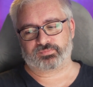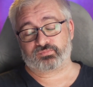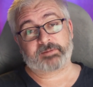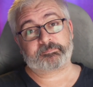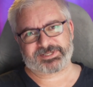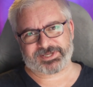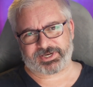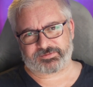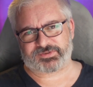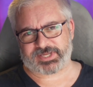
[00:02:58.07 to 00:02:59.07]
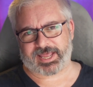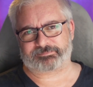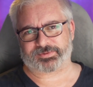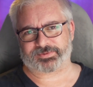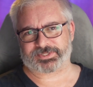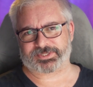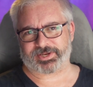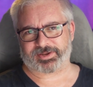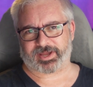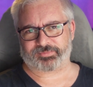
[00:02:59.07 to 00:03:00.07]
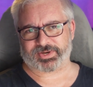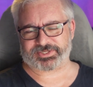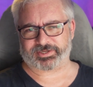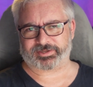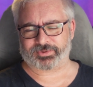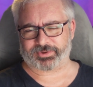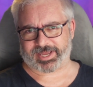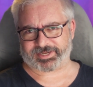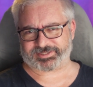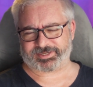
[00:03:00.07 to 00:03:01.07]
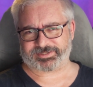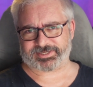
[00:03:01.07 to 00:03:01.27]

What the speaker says: representative samples that I wanted to look at in